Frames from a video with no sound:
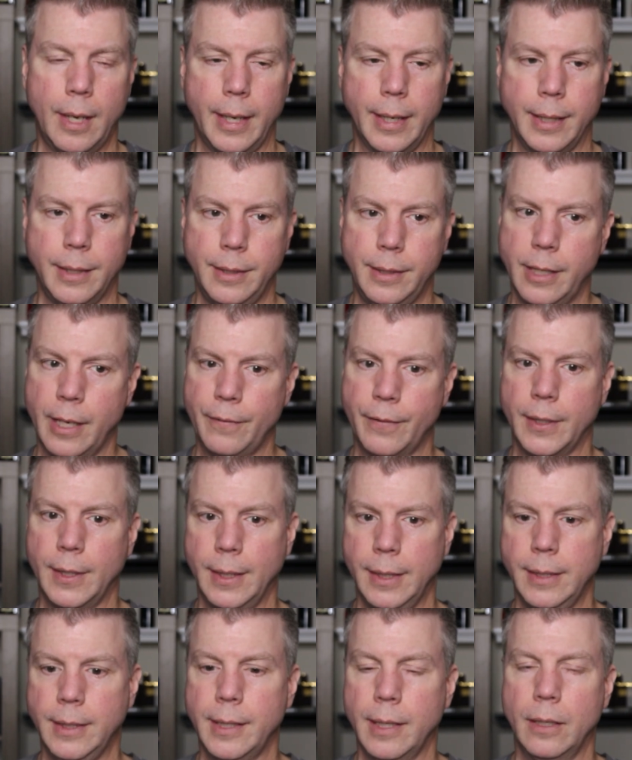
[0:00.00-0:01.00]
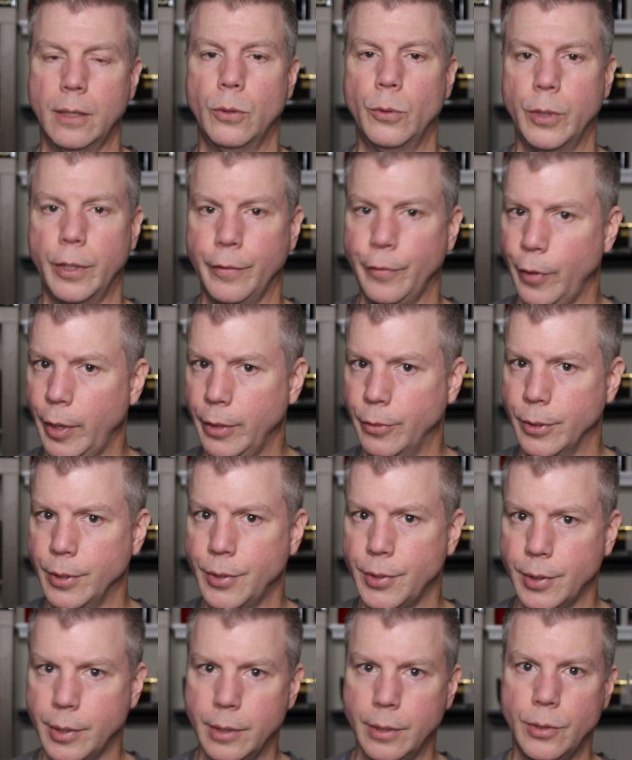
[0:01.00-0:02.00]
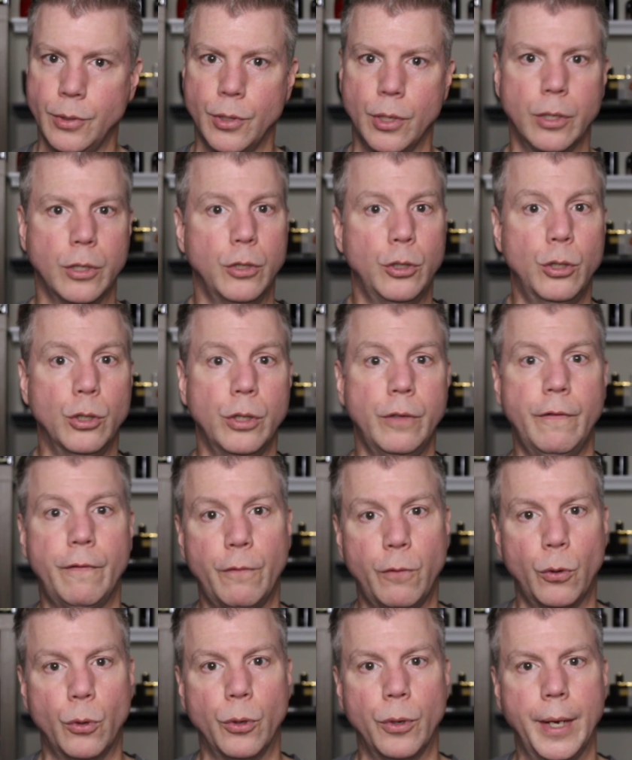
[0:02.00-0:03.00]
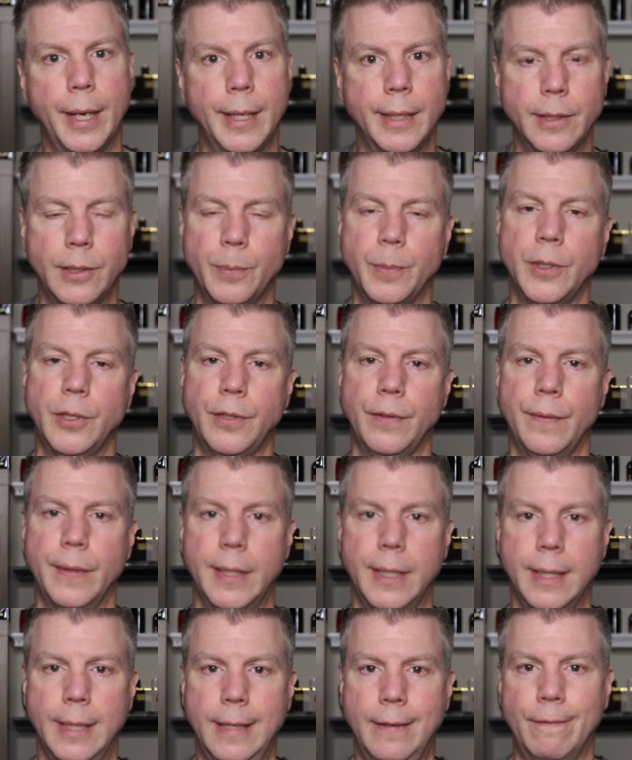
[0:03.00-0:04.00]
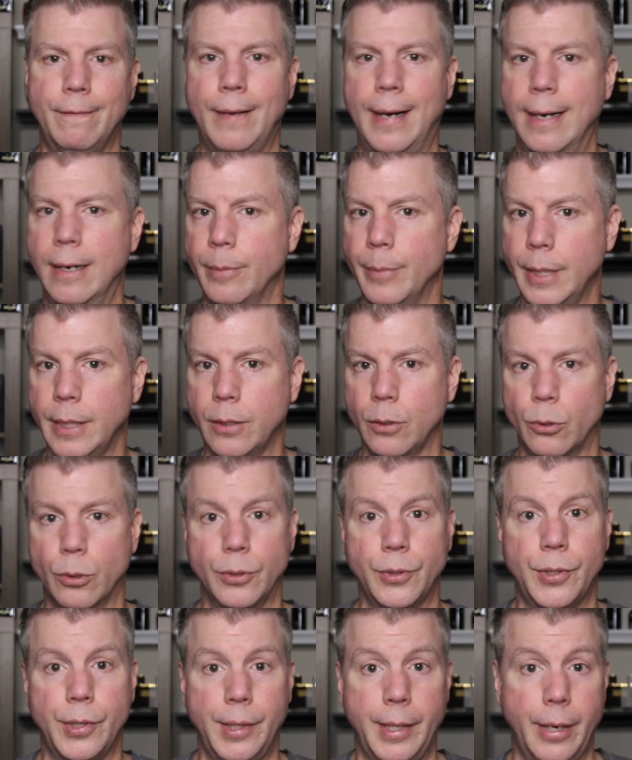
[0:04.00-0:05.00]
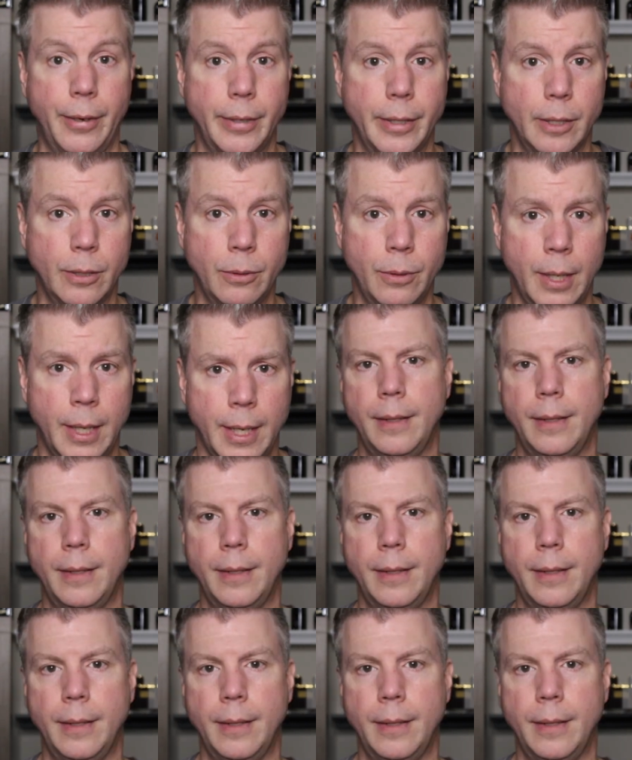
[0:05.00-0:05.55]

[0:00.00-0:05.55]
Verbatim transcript: I can definitely tell when a fragrance is good for a specific environment or scenario,